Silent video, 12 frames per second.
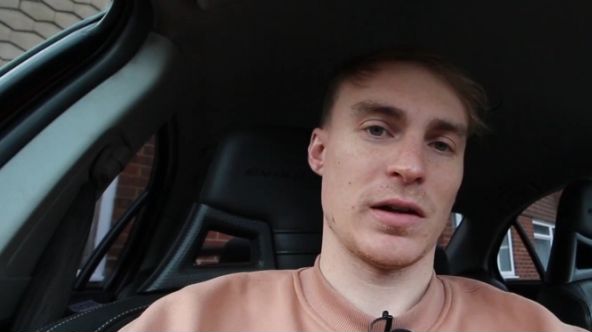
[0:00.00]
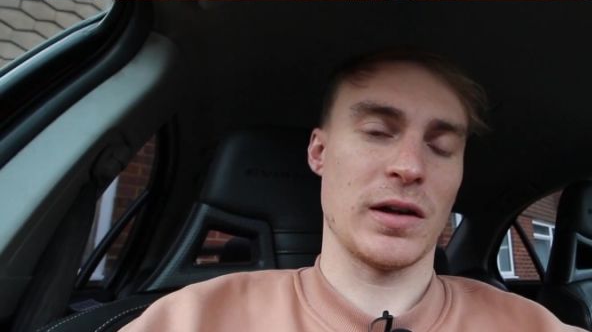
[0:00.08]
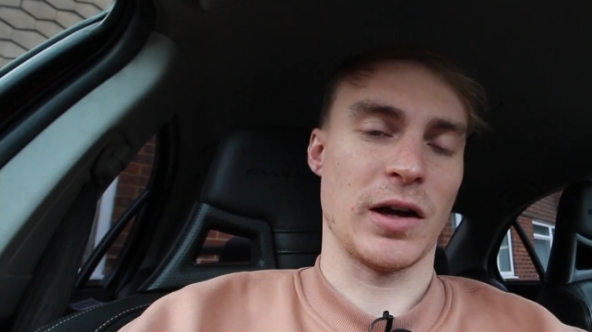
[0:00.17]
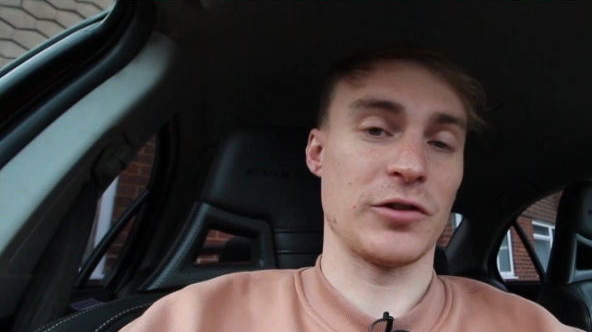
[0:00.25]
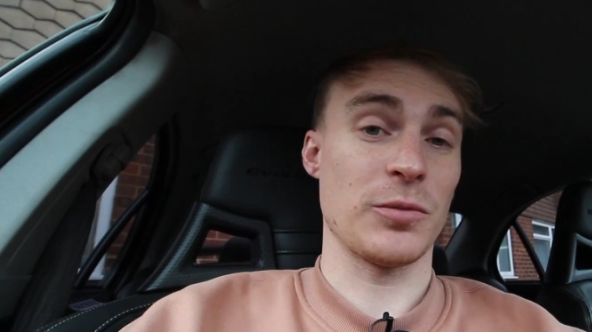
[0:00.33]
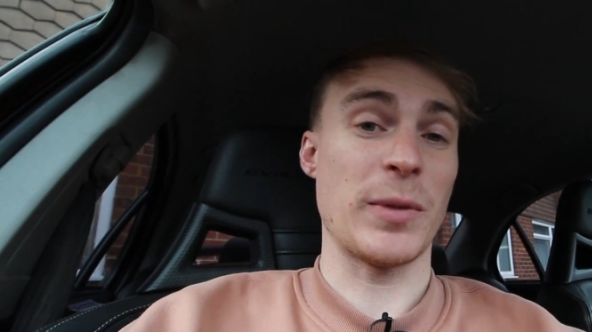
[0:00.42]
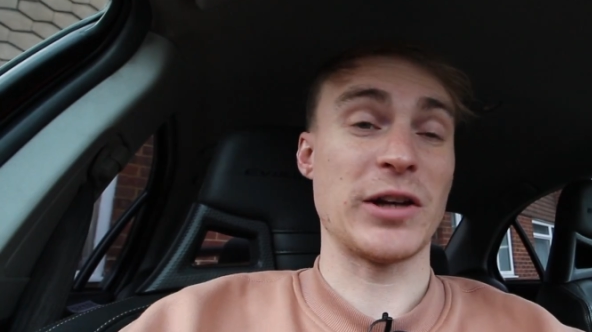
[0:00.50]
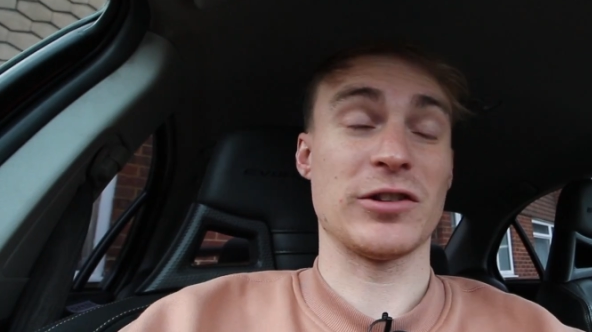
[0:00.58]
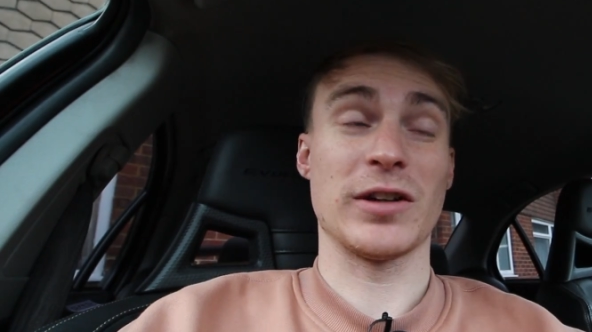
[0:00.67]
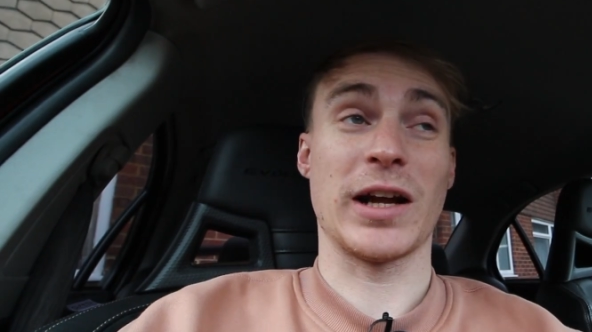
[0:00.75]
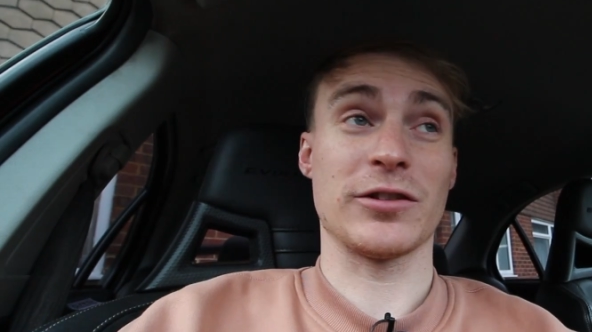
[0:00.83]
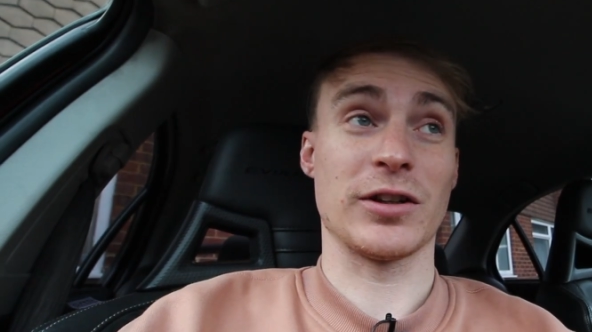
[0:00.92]
I should
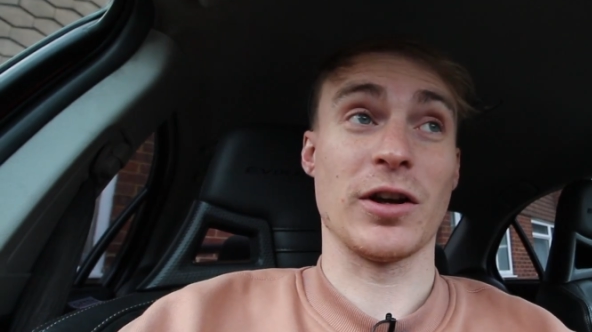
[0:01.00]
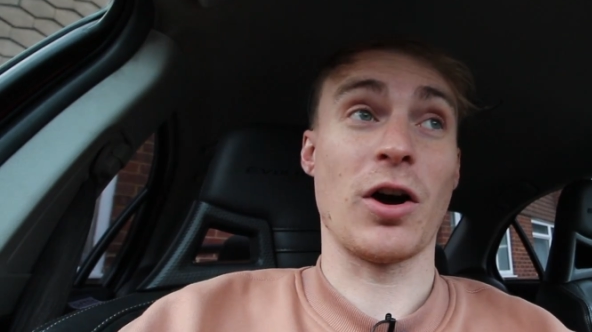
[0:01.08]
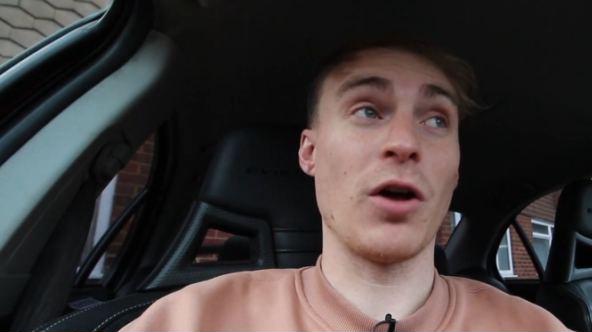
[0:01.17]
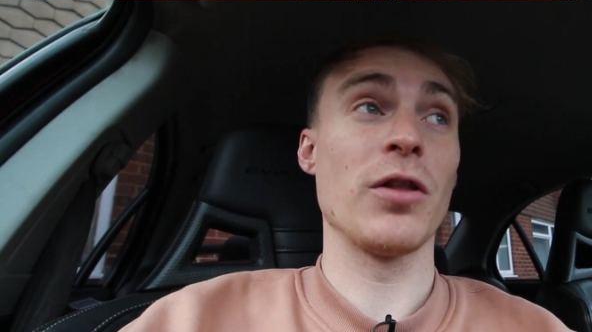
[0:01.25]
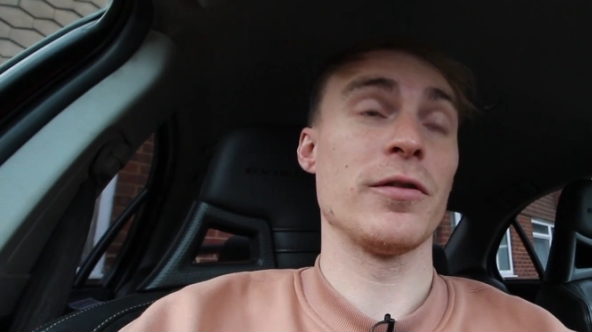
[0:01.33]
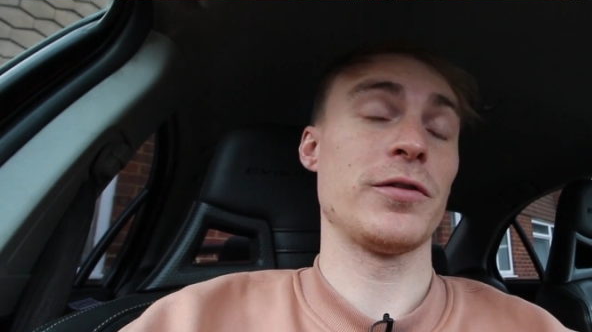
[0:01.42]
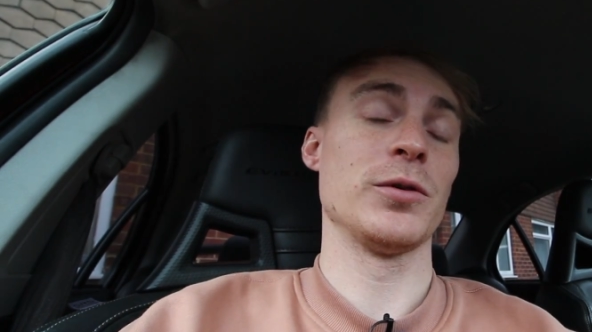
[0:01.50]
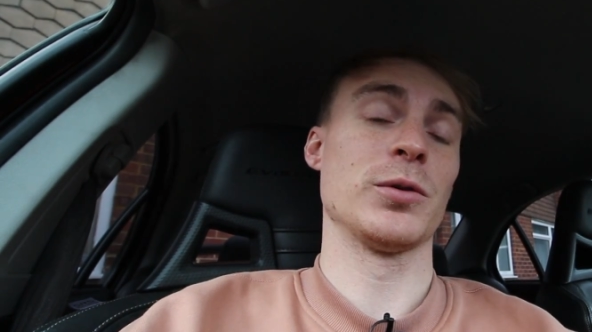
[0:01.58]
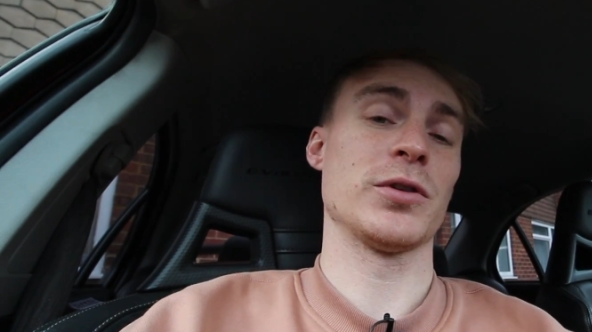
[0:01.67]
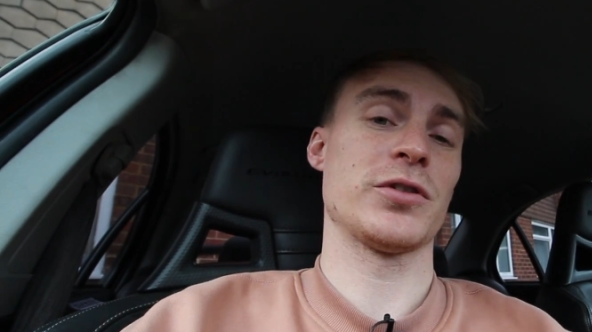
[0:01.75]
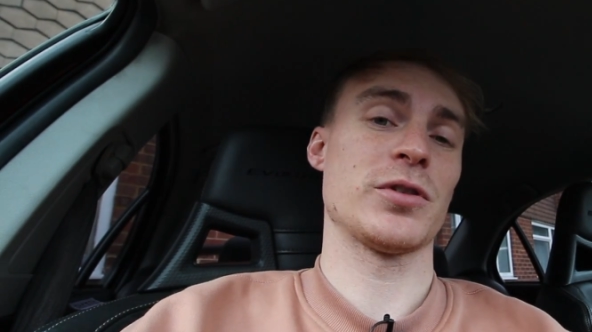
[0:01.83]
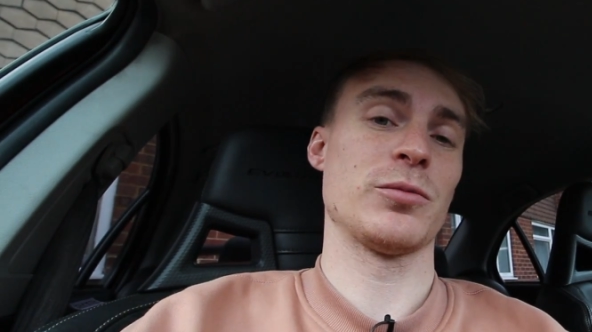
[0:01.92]
mention actually on the fuel
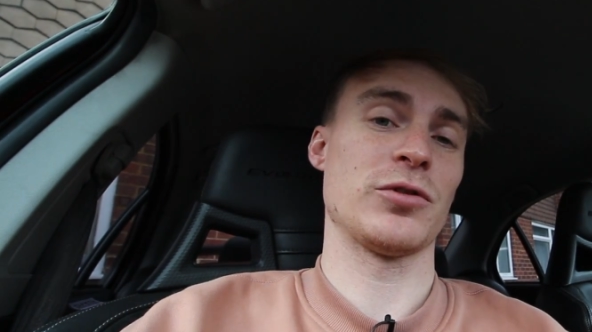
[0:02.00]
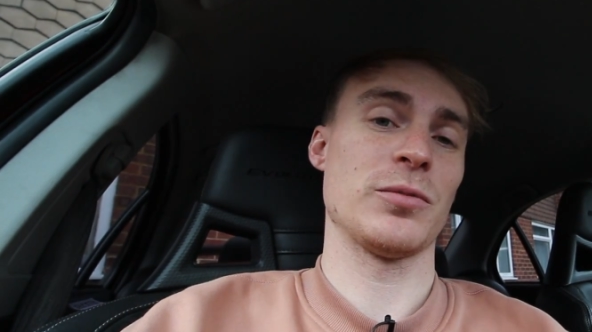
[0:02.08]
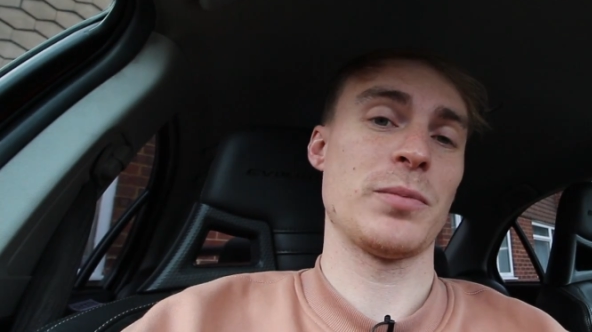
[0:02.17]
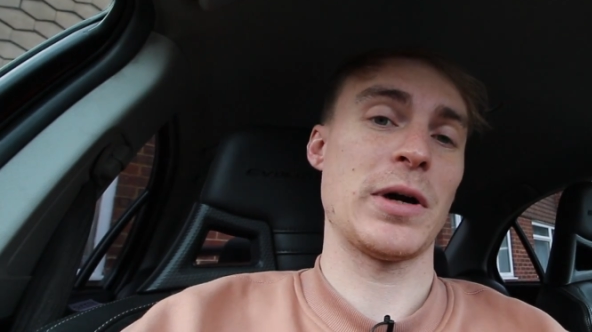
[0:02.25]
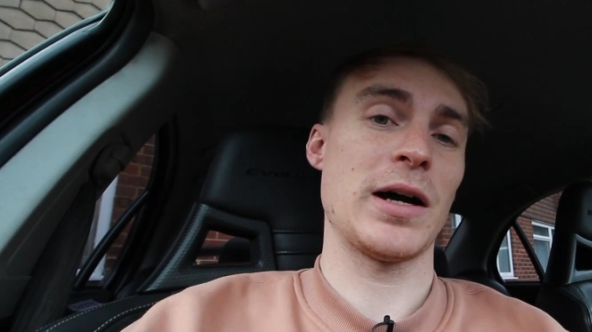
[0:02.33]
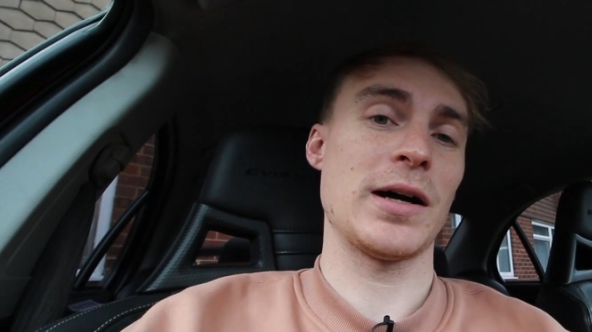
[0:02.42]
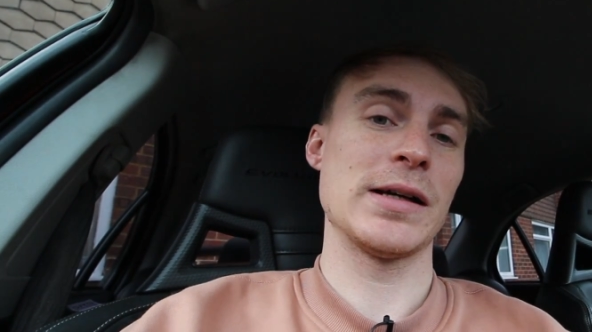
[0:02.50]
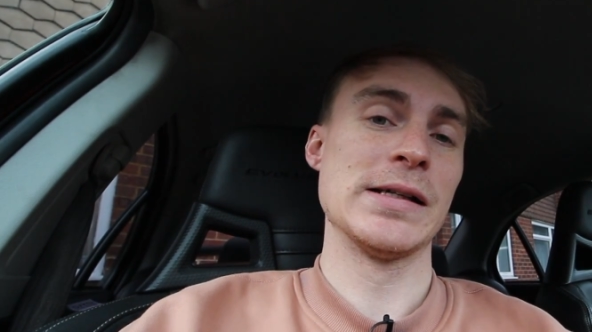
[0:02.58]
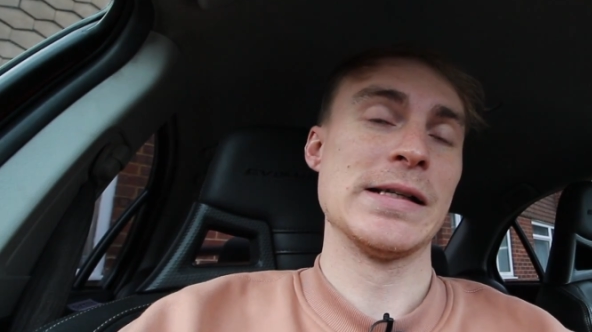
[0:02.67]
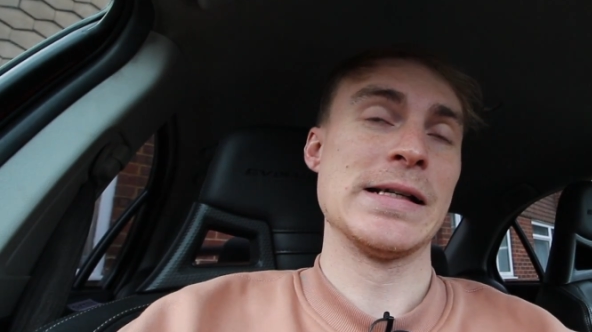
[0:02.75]
consumption part,